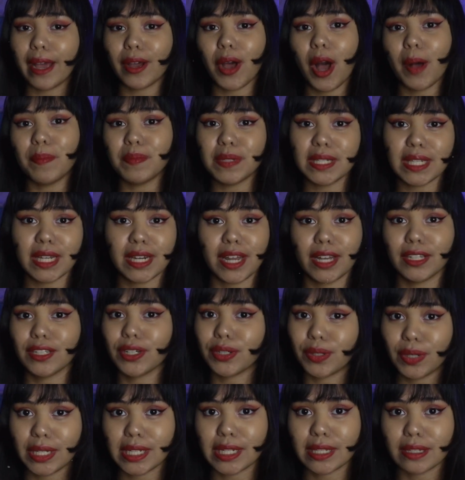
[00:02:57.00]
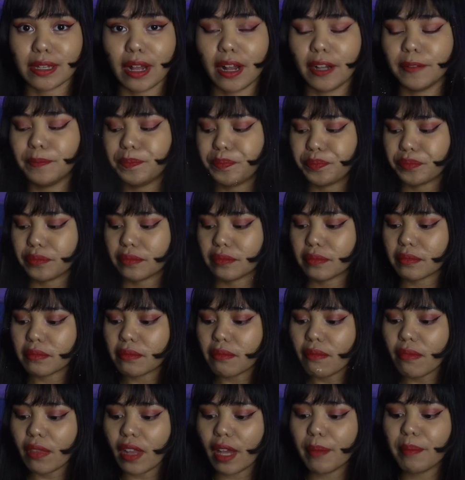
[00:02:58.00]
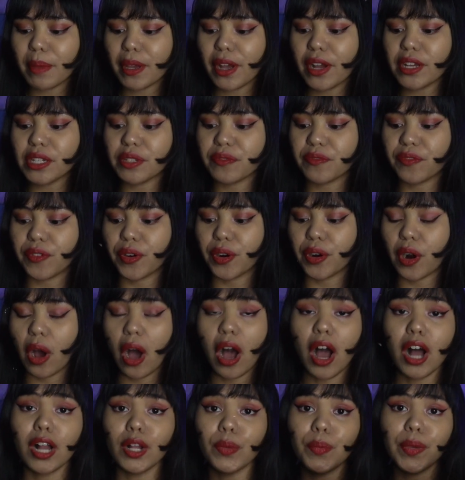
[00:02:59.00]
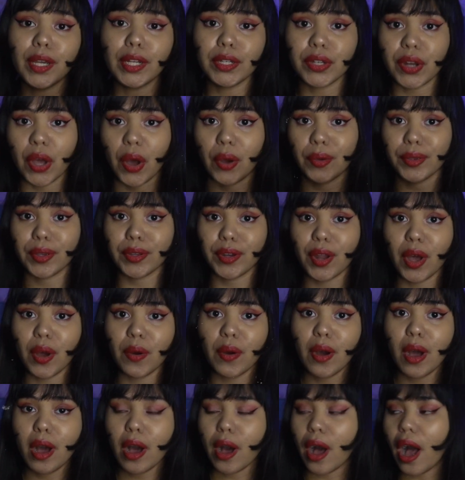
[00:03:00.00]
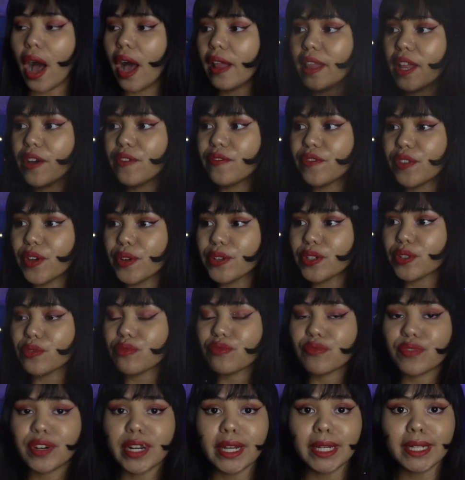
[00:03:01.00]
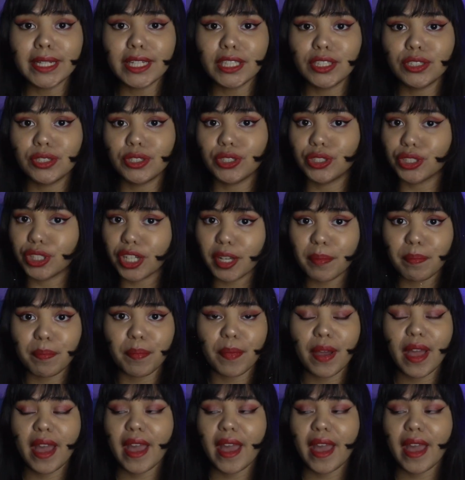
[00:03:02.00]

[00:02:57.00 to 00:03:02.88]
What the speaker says: obsidian crystal. Because for all we know, you know, all of those really cheap